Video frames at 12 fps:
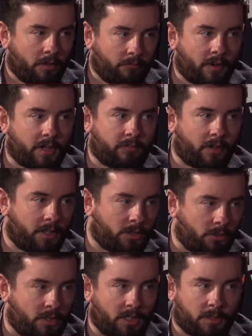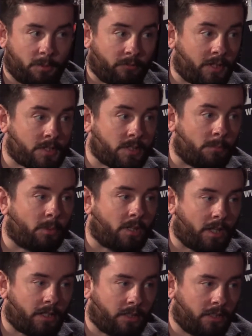very, very unique but very simple
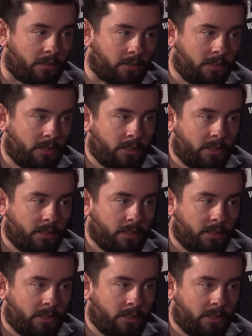idea.